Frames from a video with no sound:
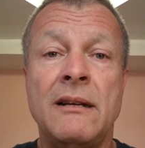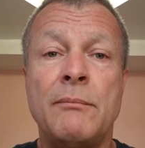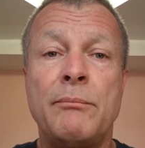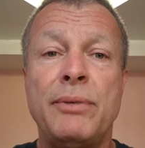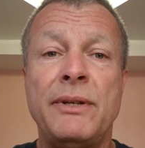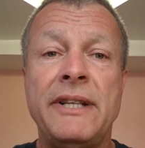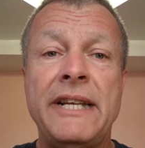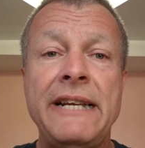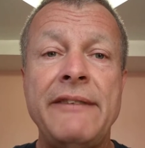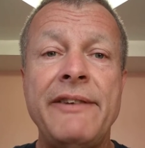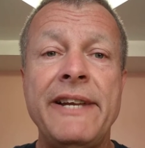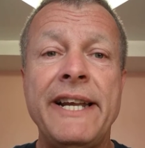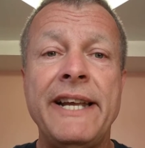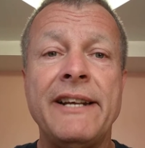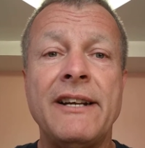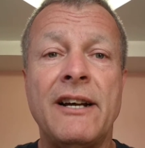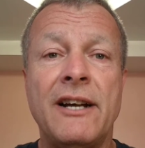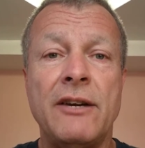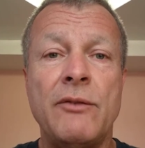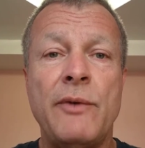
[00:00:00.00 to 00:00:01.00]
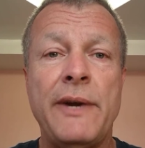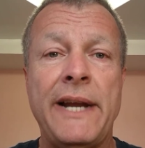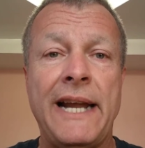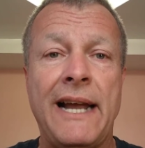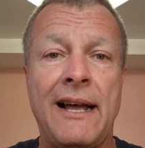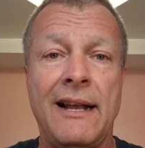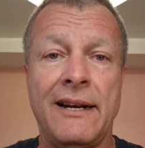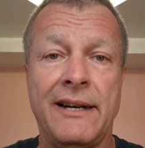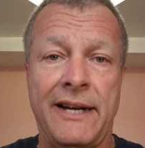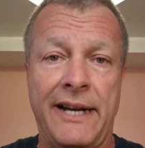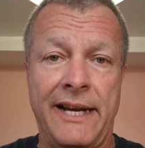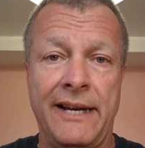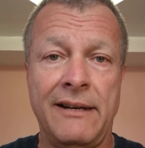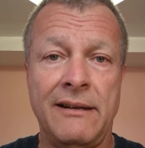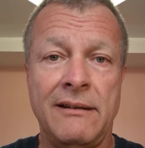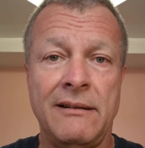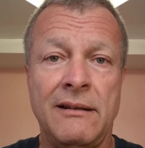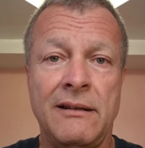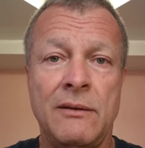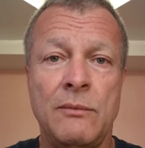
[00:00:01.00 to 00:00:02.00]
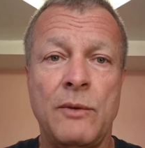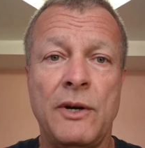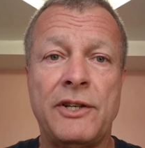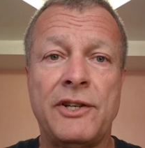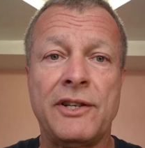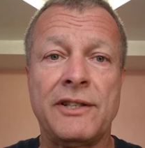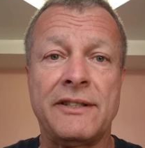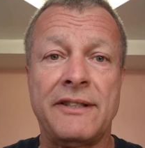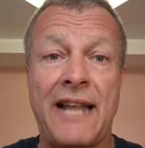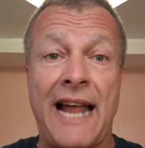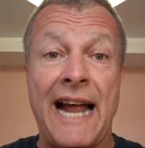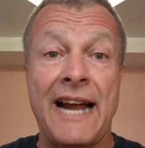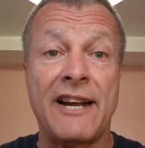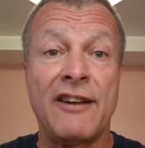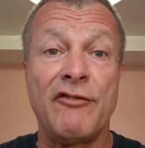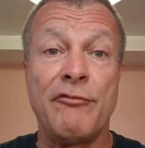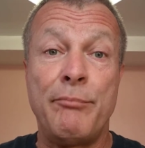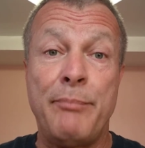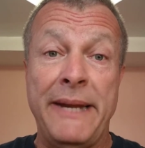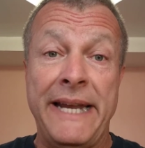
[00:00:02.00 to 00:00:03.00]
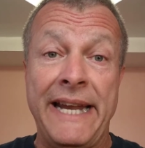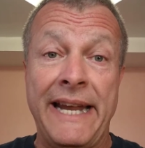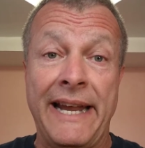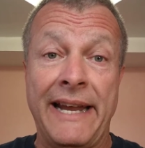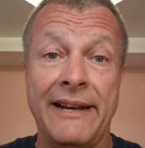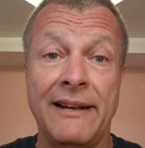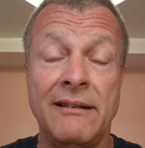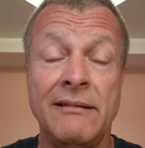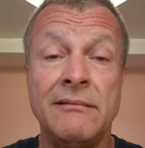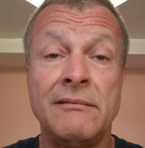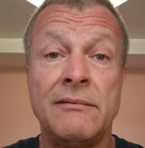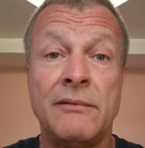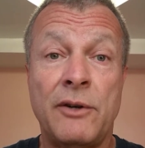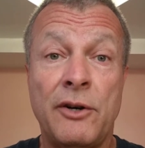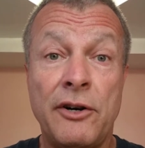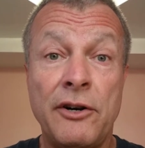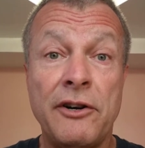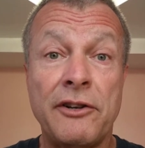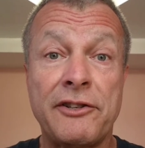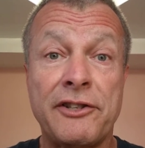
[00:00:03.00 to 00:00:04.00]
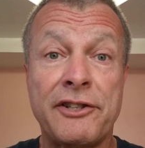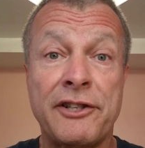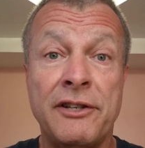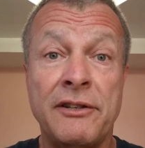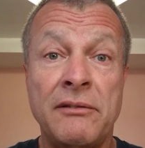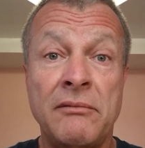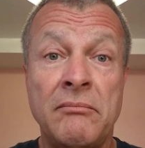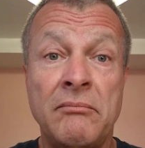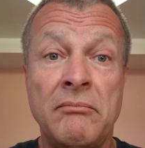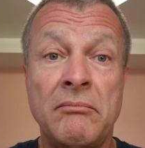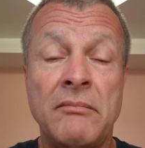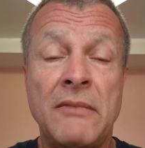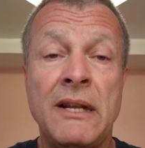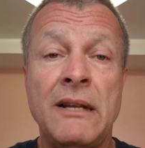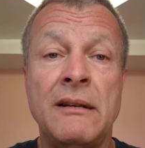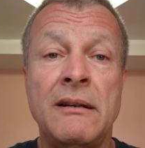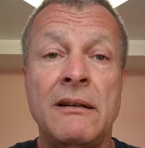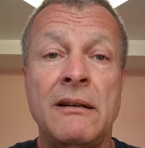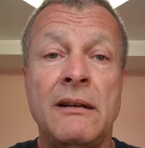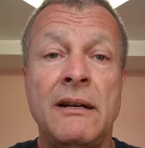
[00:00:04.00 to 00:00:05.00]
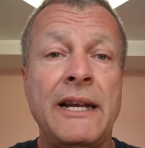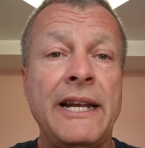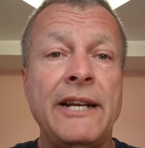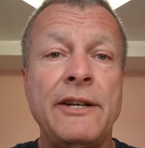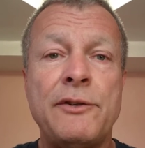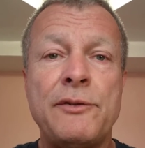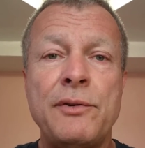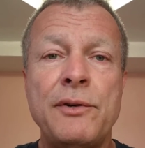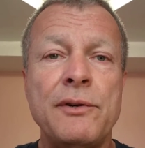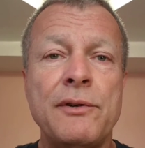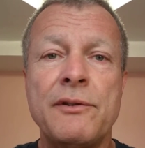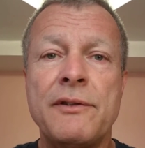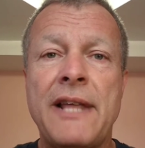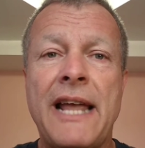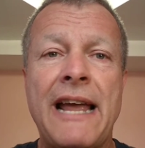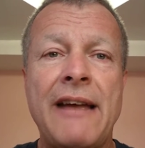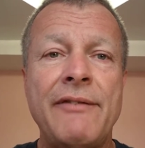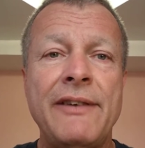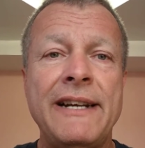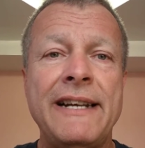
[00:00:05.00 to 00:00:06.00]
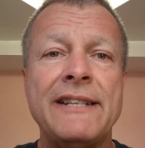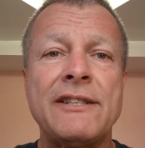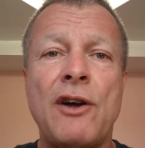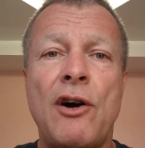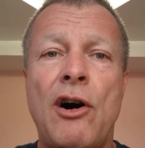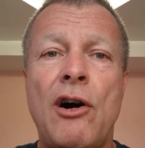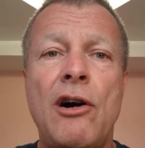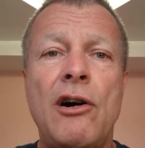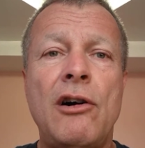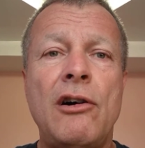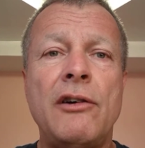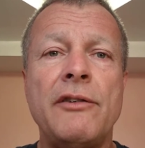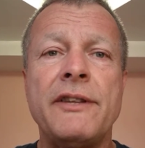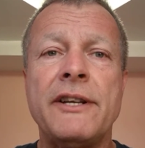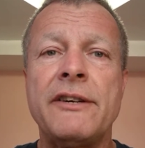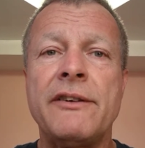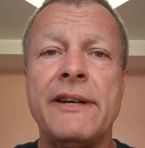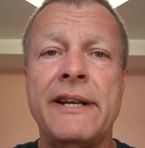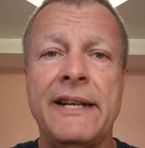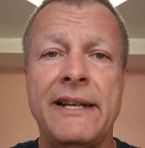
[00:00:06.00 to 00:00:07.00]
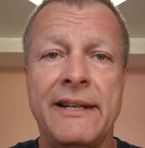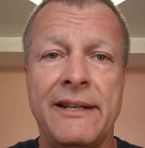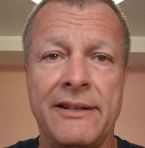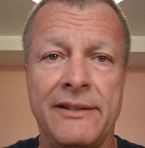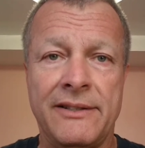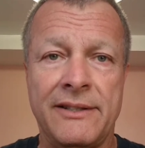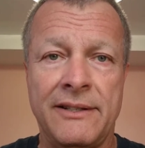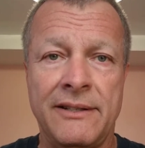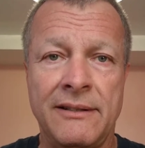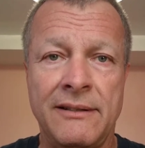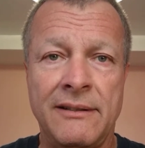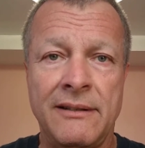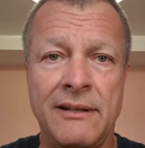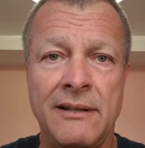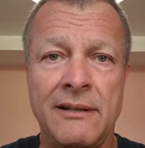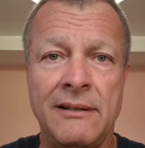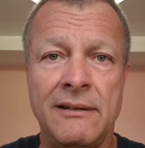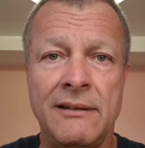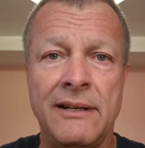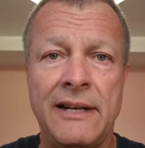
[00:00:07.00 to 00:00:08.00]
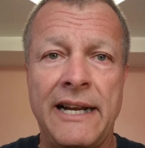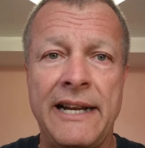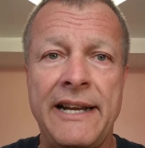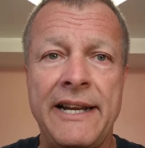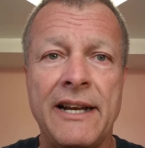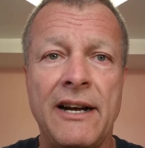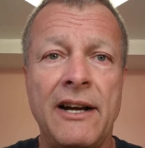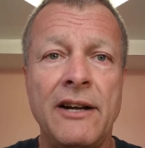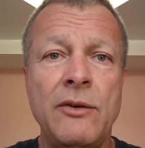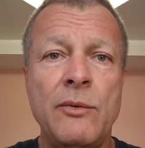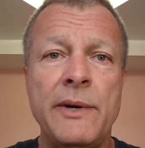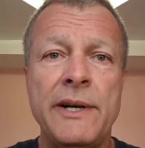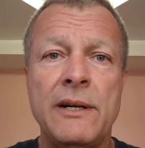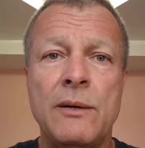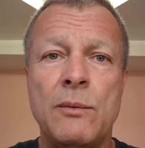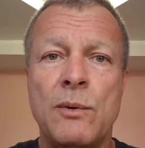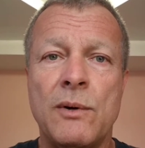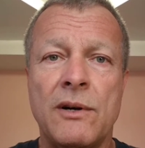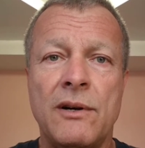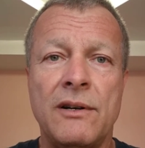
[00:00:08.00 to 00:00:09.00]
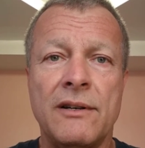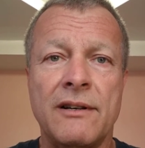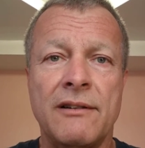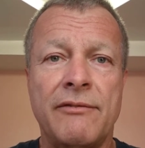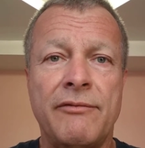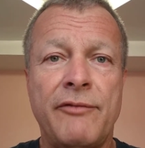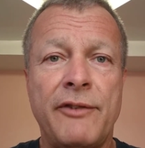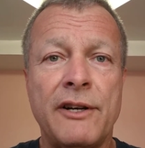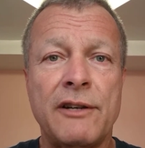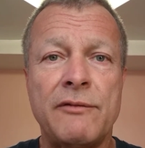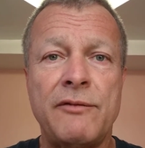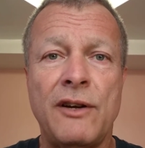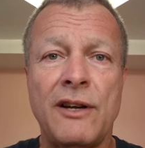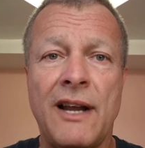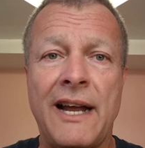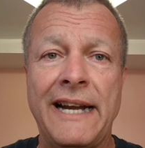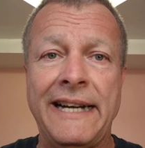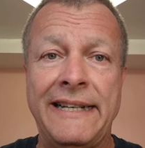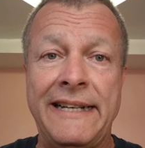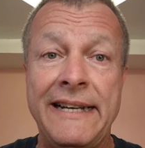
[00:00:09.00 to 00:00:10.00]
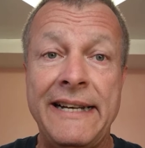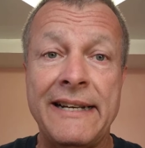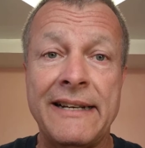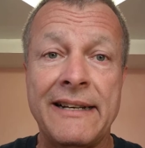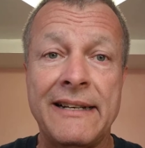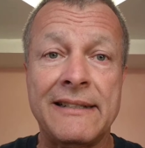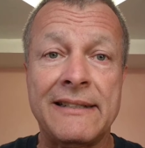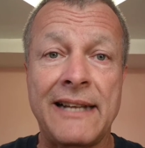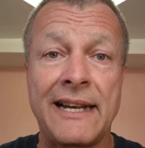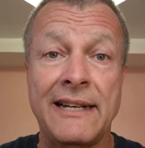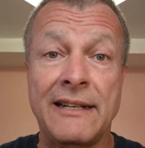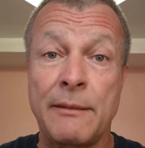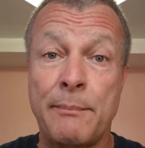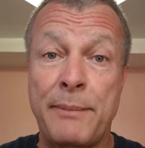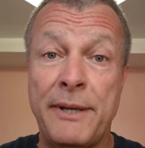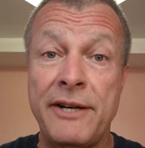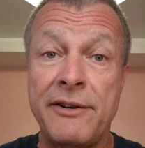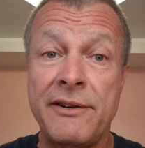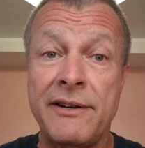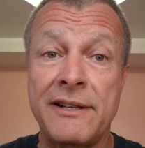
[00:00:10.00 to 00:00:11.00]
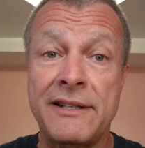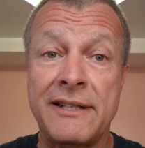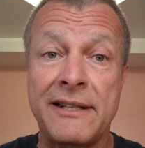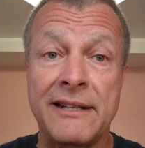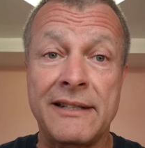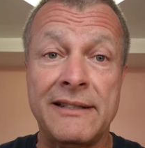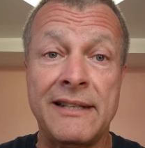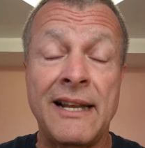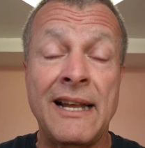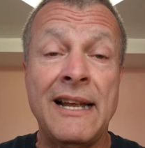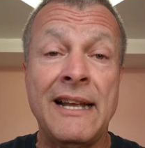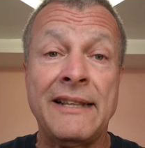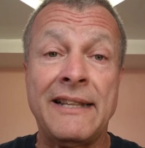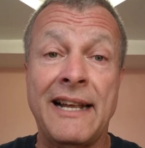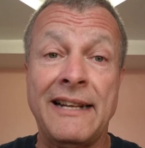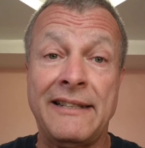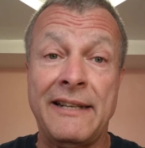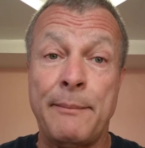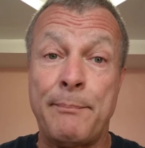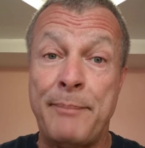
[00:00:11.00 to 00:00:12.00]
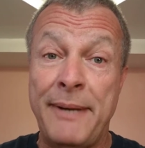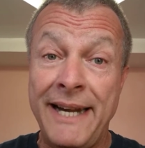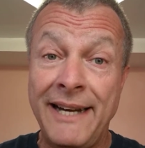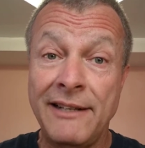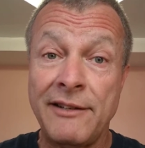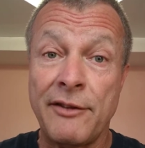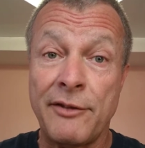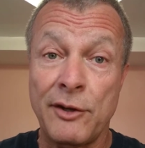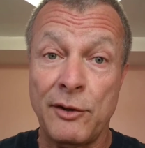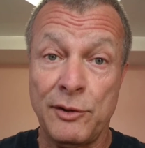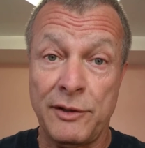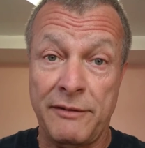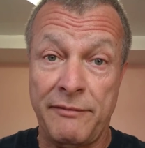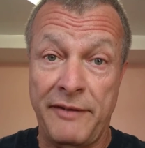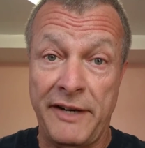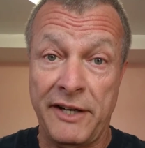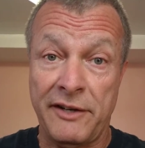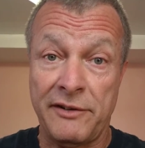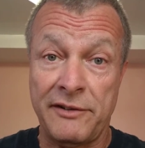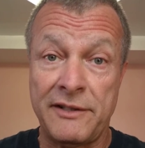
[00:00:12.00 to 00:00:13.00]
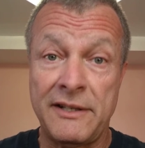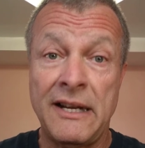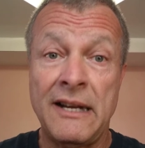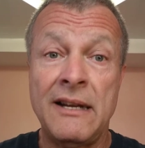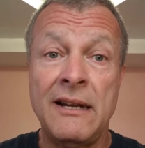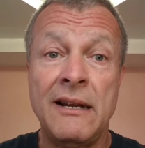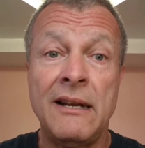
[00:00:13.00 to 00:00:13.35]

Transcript: Believing in unreality, which is lack of being, hurts. In truth, heaven is all there is. In the unreal world of fearful ideas and appearances that depict those fears,